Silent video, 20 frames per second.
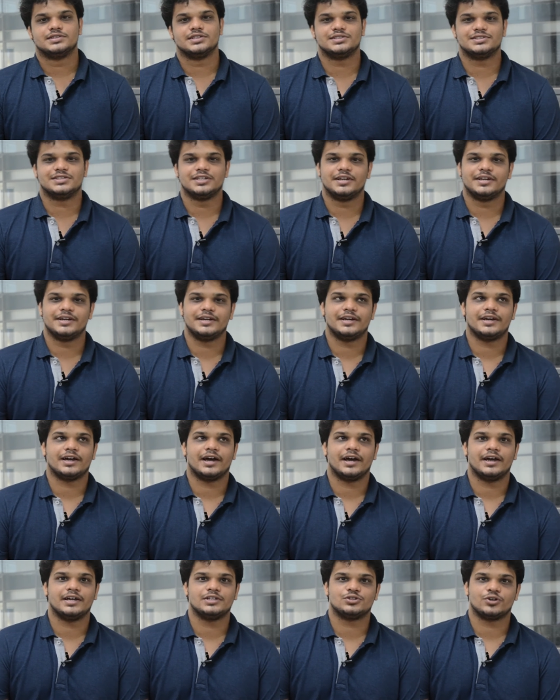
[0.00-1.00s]
the day I
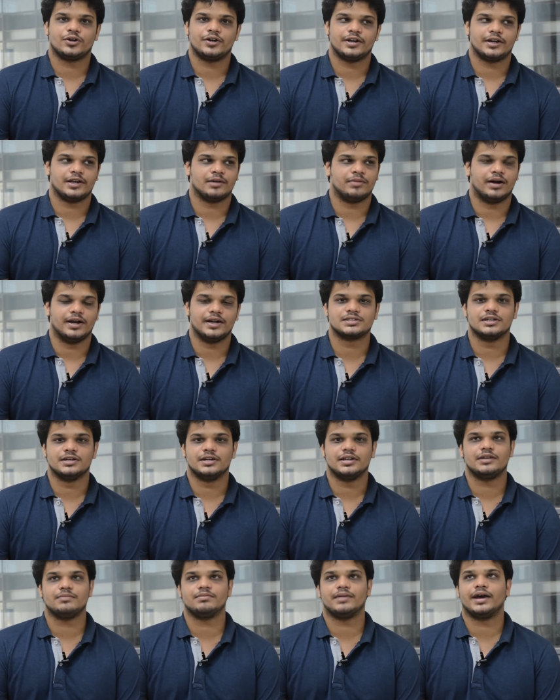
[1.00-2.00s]
joined Imarticus
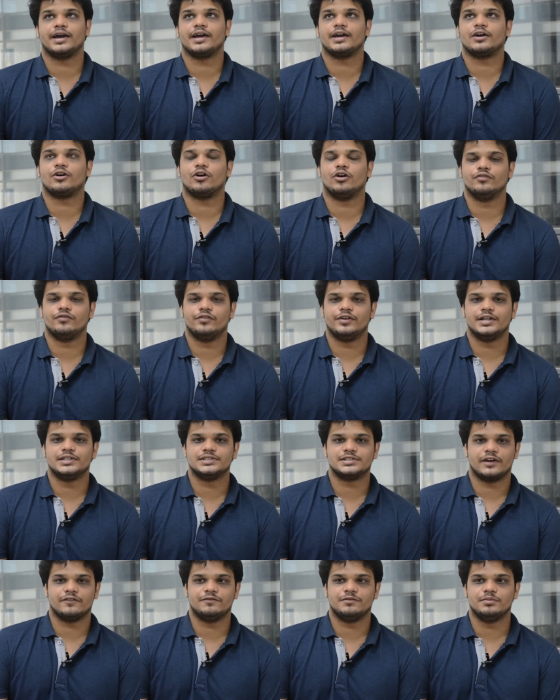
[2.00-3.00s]
Learning, my
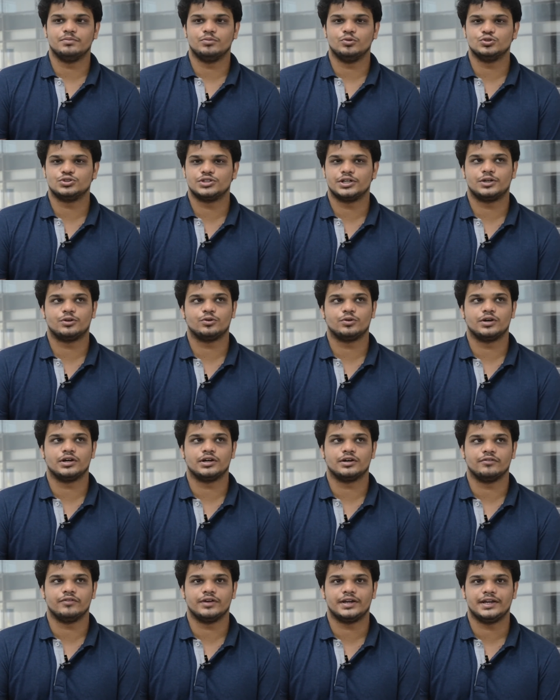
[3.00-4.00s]
confidence has been boosted to
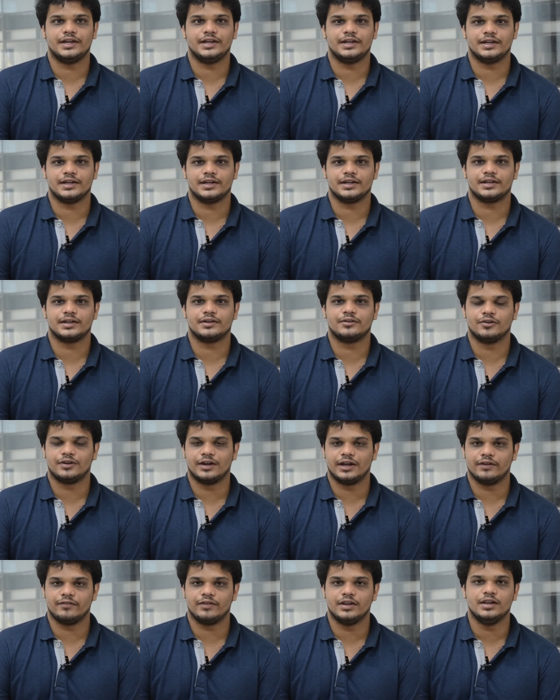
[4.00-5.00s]
a very good
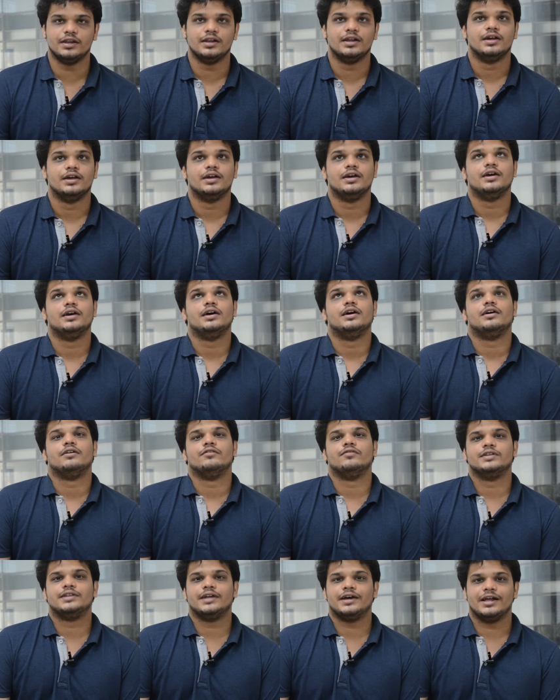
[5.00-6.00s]
level.
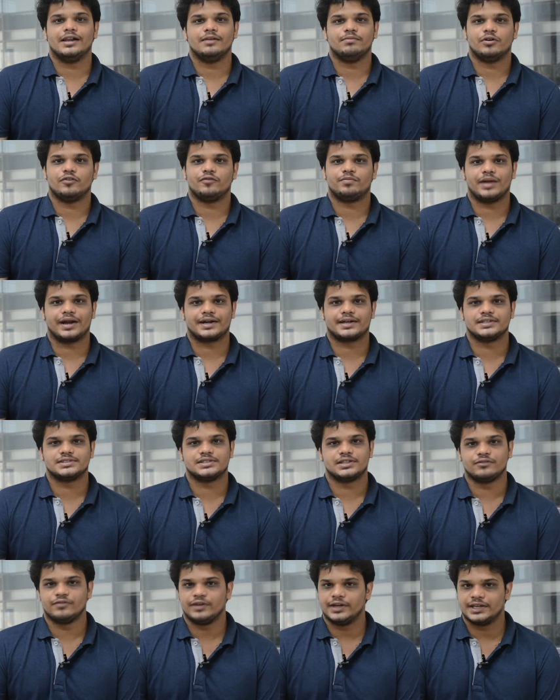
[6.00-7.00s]
With the help of
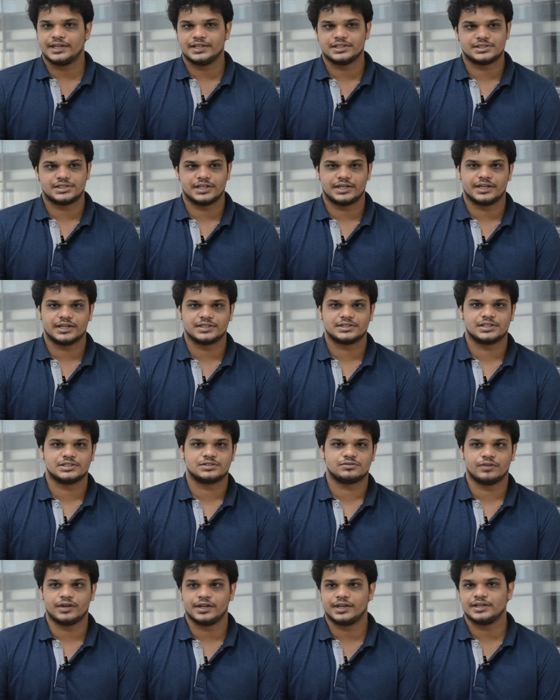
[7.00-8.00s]
practicing various
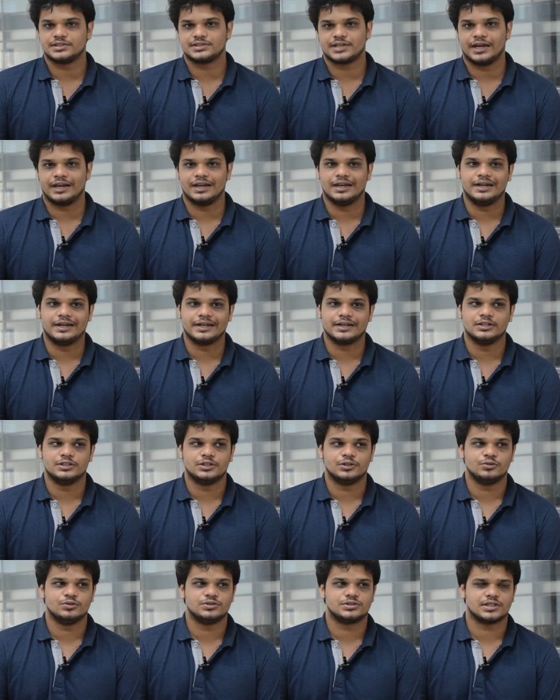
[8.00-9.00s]
datasets, various analytical
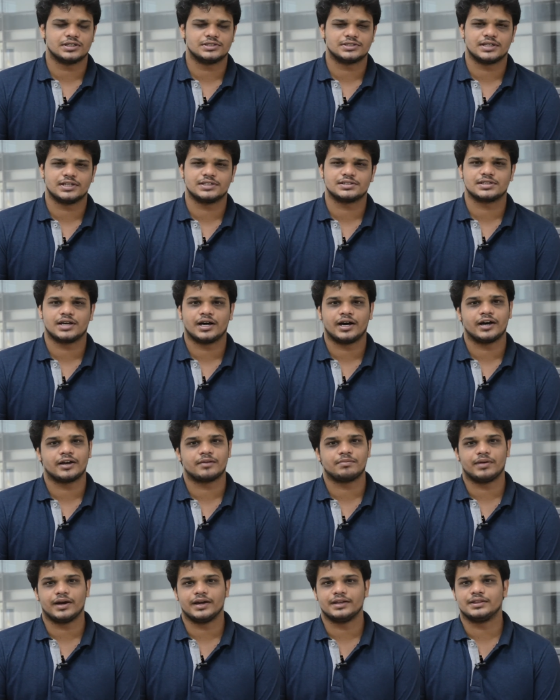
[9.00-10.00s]
tools such as R,
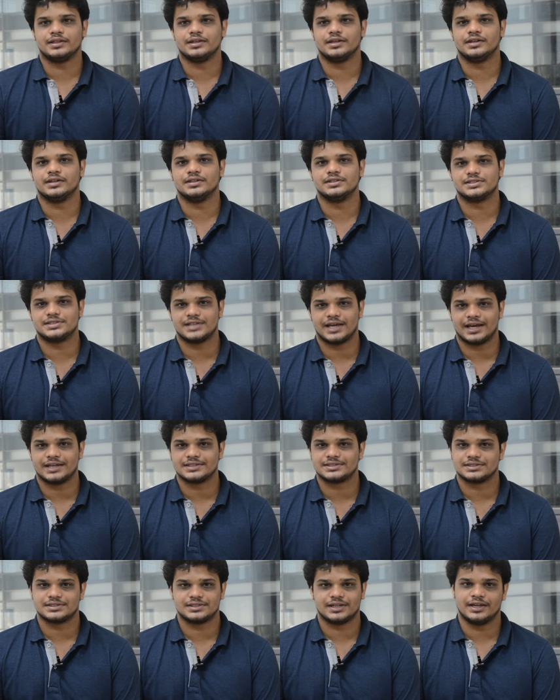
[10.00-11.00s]
Python, S A
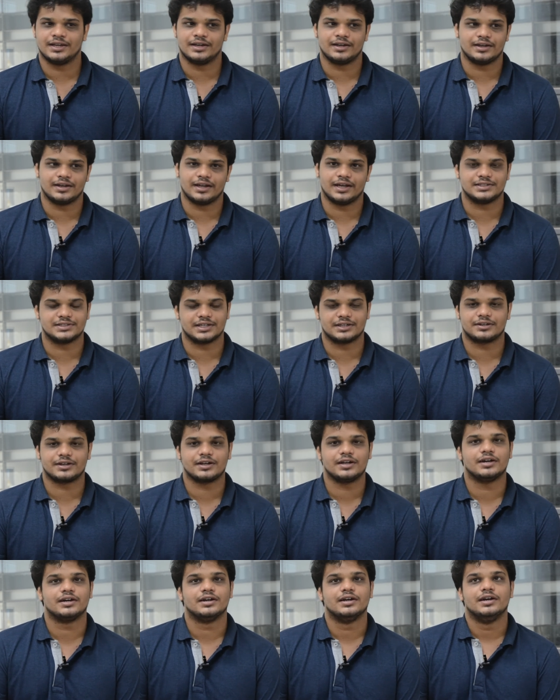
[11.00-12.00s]
S and et
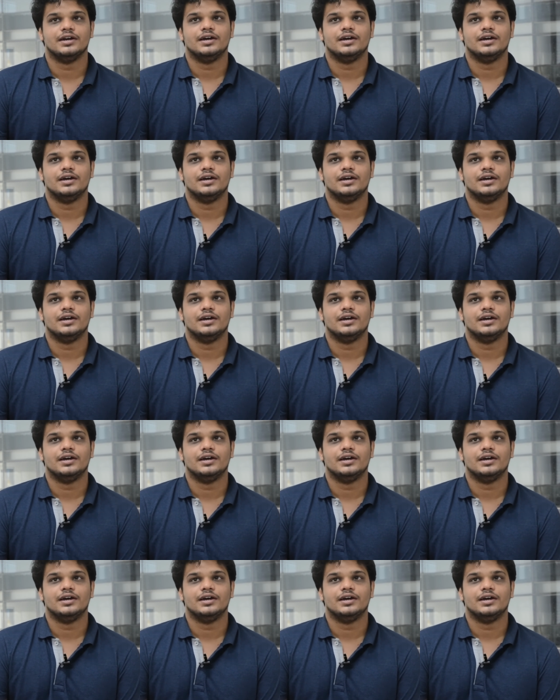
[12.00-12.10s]
cetera.